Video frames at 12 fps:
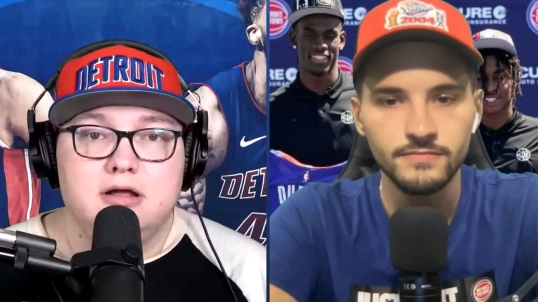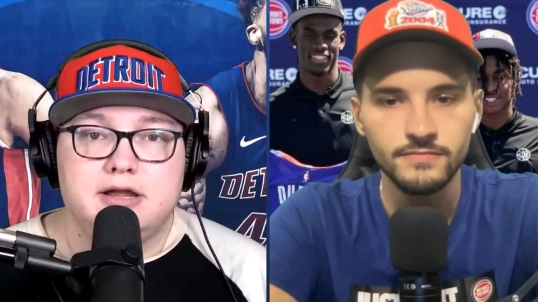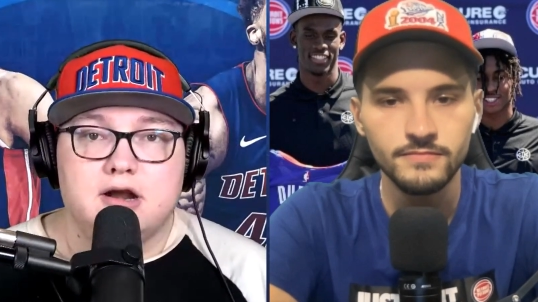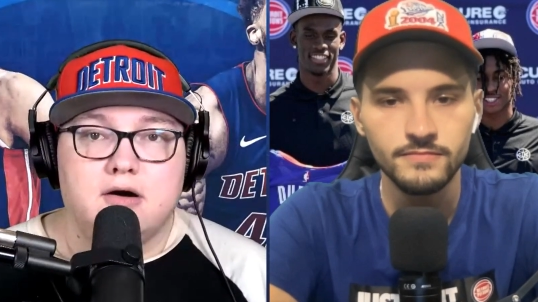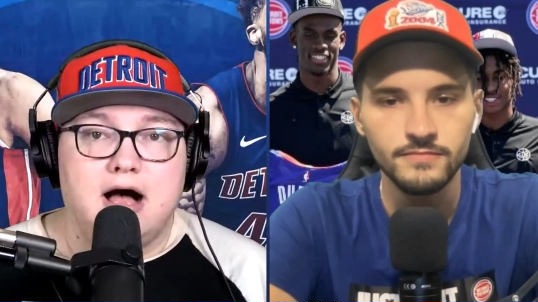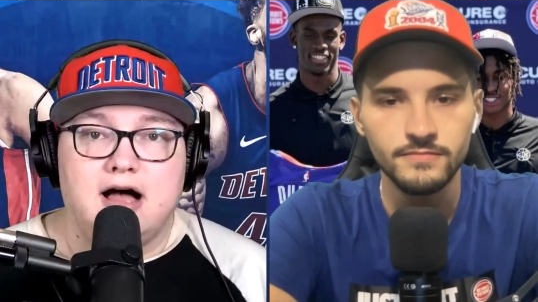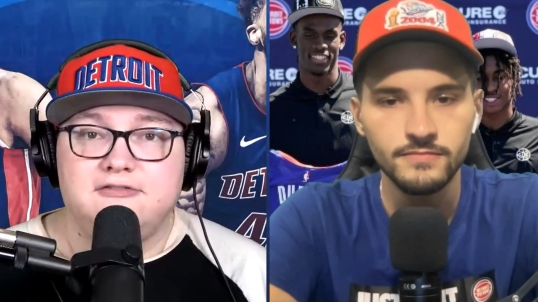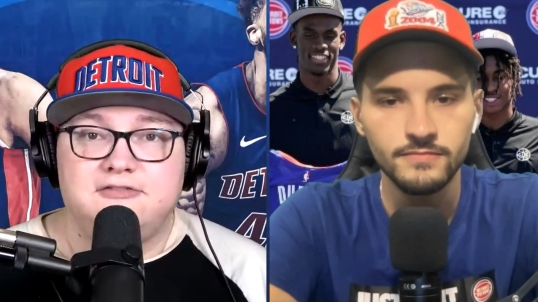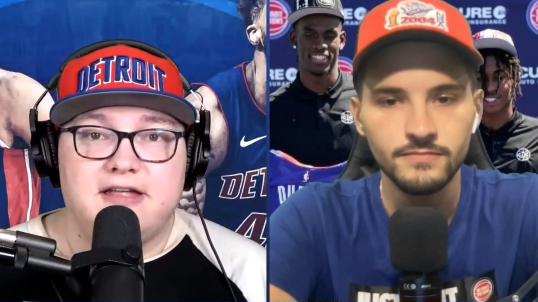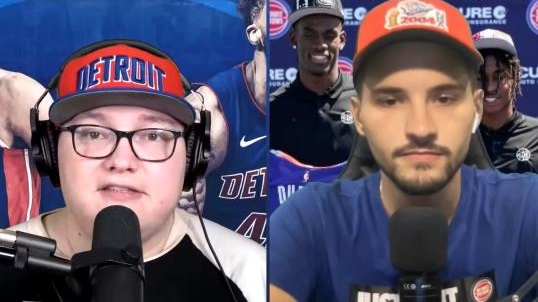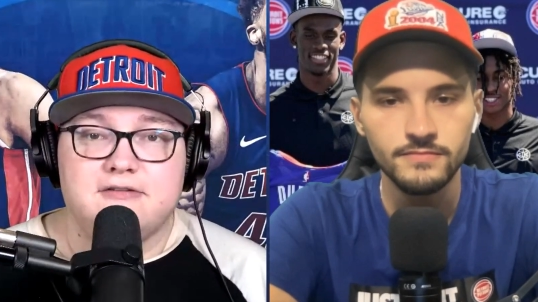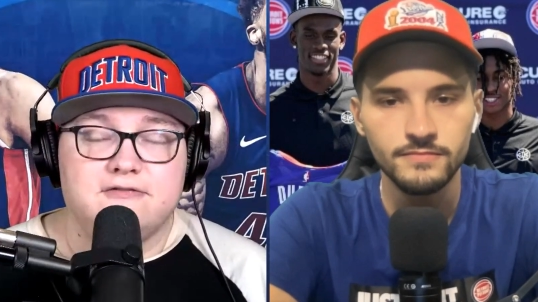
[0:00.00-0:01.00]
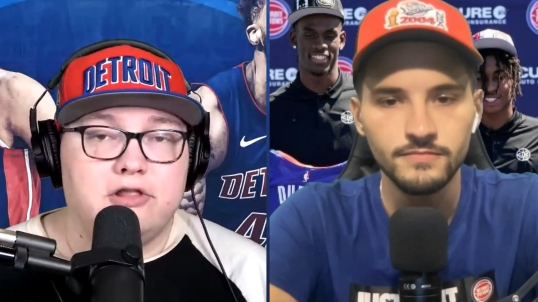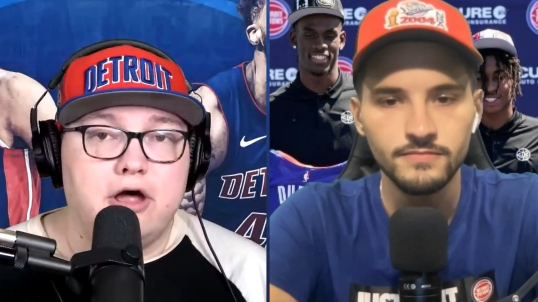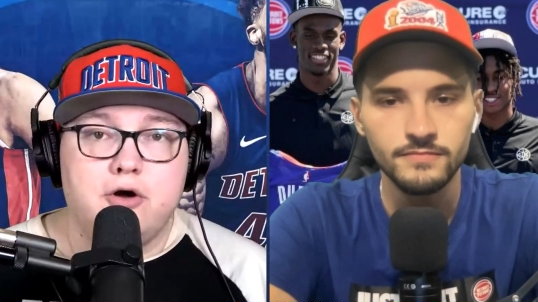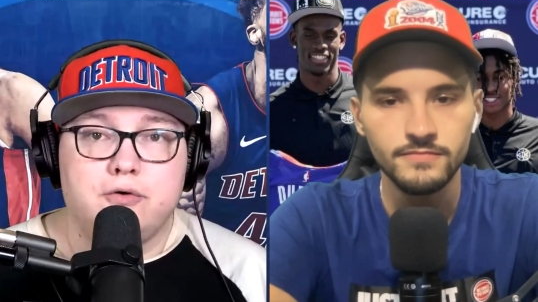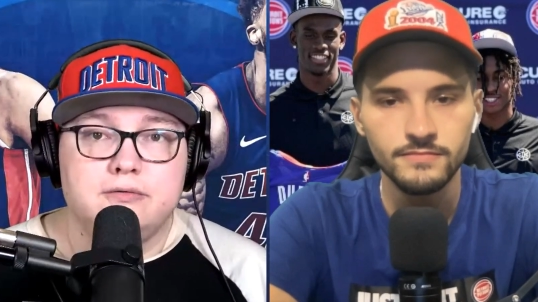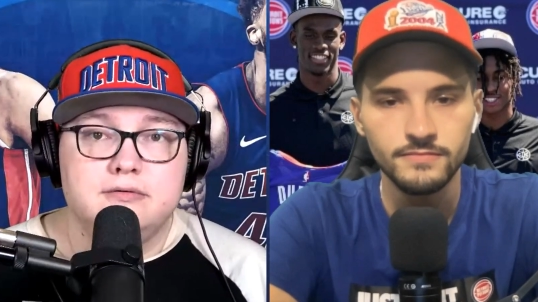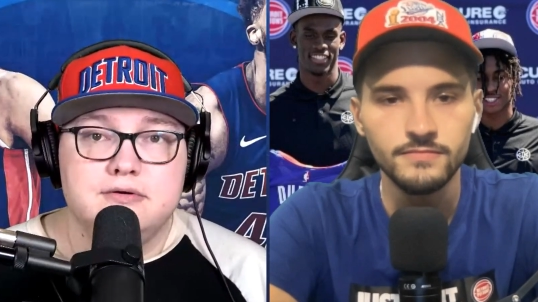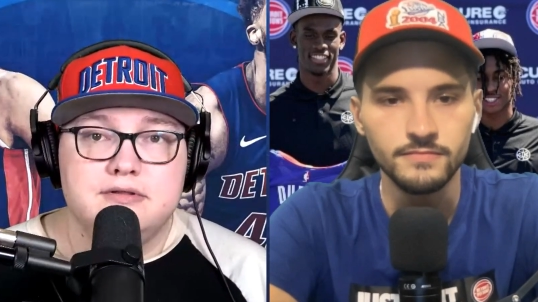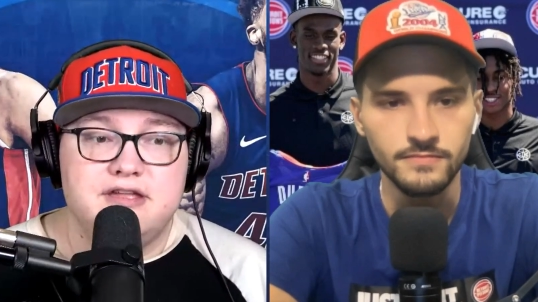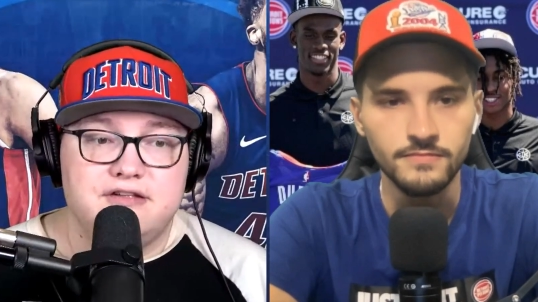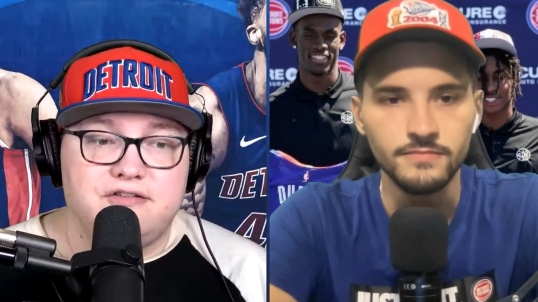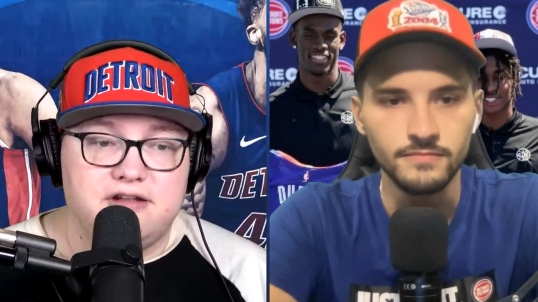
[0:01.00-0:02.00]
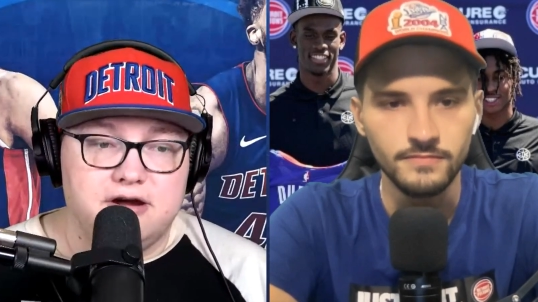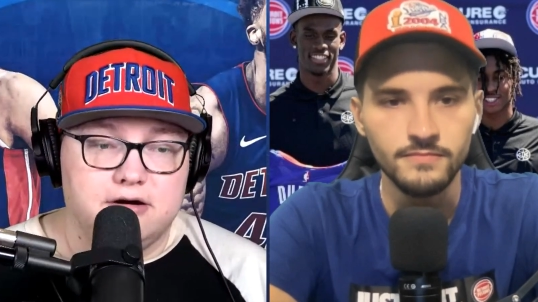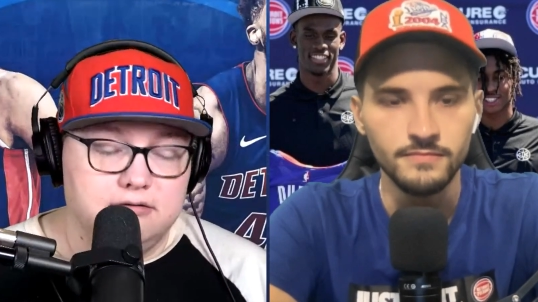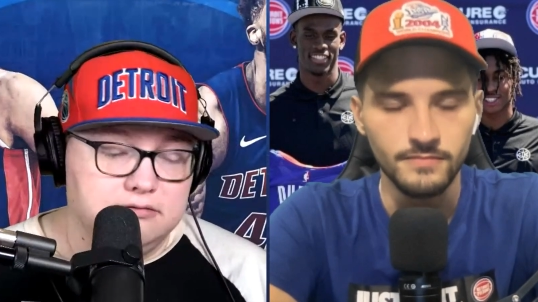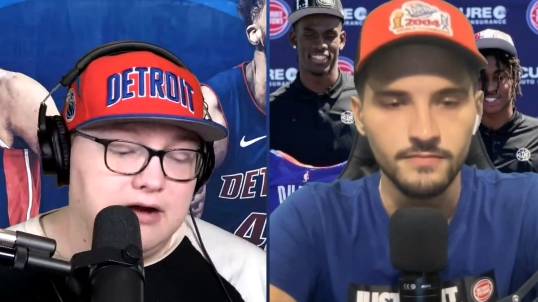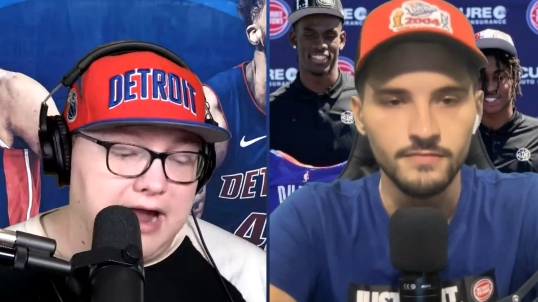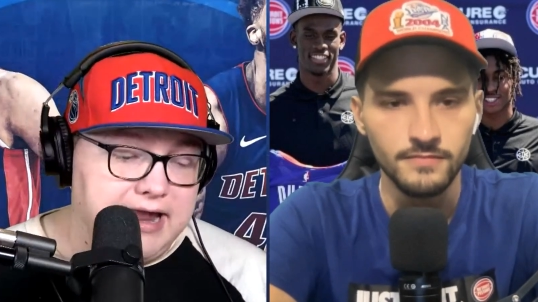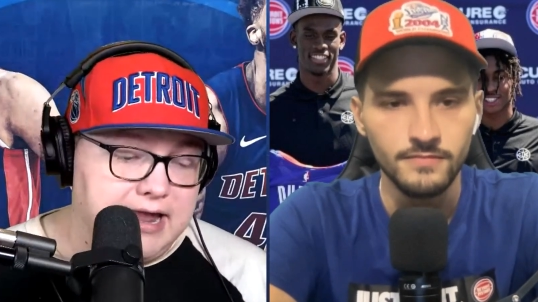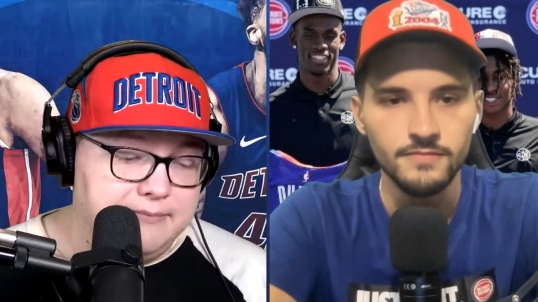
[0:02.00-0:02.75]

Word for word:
Speaker 1: you know, offensive load this year, right?